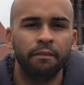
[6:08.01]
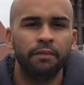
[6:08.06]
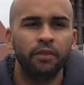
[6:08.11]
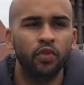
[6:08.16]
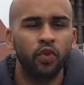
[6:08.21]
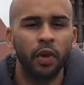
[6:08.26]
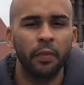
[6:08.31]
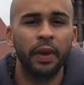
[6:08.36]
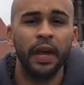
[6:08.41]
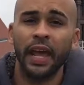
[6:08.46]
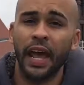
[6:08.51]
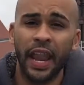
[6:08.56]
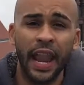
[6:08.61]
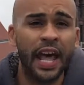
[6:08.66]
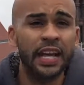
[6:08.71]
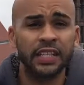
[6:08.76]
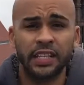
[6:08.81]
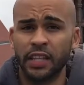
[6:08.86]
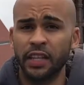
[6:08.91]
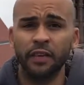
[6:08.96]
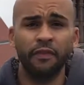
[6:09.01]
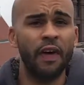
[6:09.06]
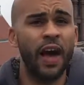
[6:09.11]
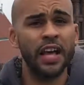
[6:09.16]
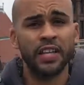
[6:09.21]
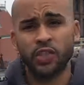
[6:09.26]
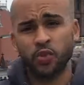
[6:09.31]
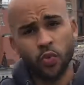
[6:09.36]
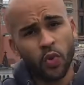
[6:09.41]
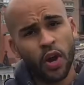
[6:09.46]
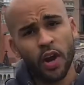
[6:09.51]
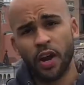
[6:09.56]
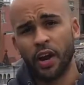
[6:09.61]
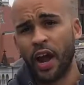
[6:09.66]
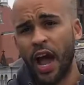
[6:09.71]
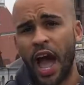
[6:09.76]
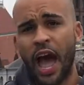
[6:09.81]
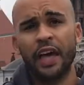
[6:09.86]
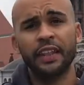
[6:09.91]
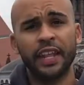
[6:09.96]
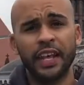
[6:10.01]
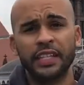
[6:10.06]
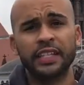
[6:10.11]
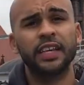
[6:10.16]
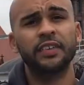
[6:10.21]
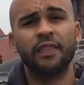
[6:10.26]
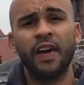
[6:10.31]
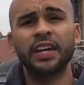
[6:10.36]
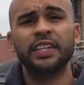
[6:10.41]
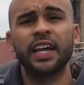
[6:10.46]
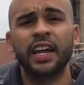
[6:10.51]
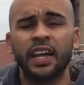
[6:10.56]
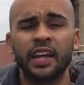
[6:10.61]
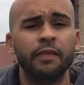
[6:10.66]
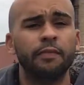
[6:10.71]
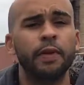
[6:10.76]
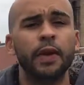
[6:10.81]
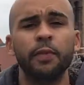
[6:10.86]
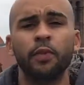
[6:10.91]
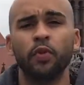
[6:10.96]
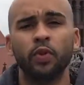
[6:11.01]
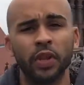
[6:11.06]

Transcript: You know what I mean? And that's I swear, that's the advice I give people.